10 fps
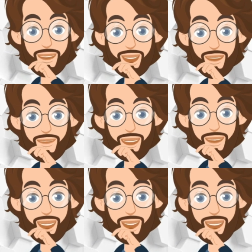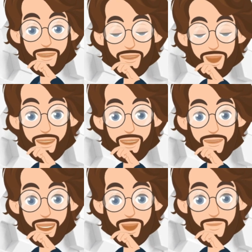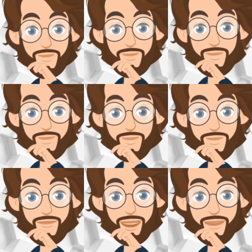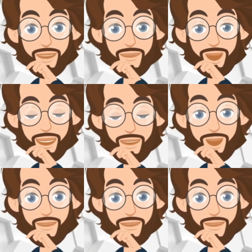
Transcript: opportunities for growth and learning. This can help us to